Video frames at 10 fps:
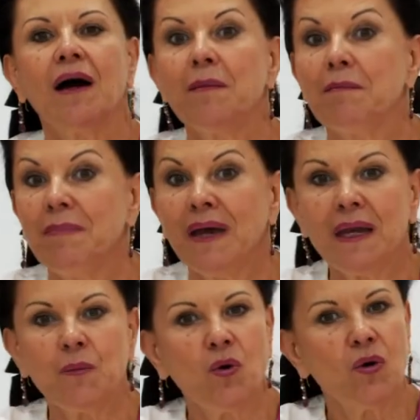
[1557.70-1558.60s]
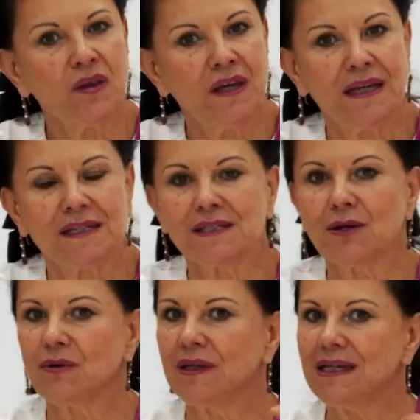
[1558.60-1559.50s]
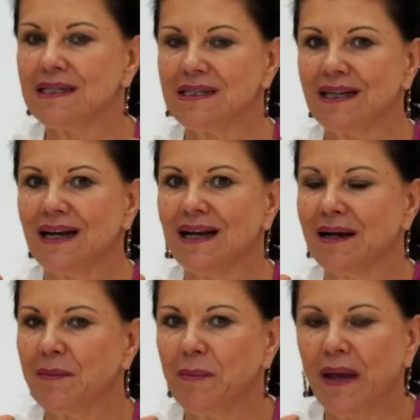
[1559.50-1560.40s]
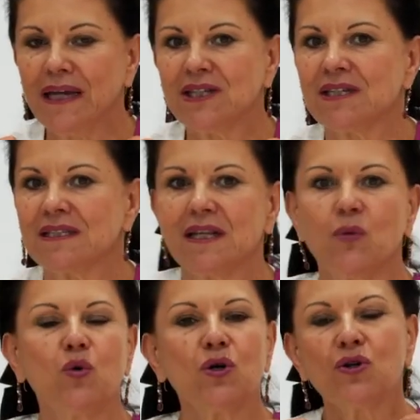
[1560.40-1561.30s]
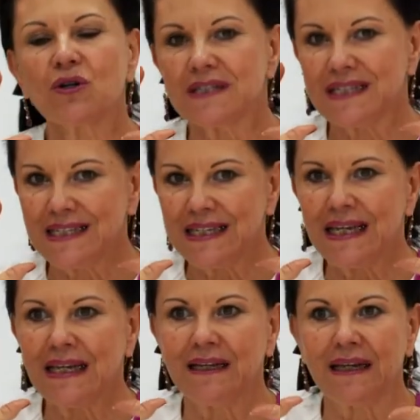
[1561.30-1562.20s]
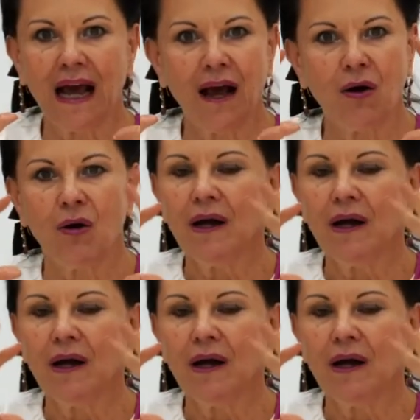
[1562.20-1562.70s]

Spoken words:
Many more things. So these patients, they would not see now,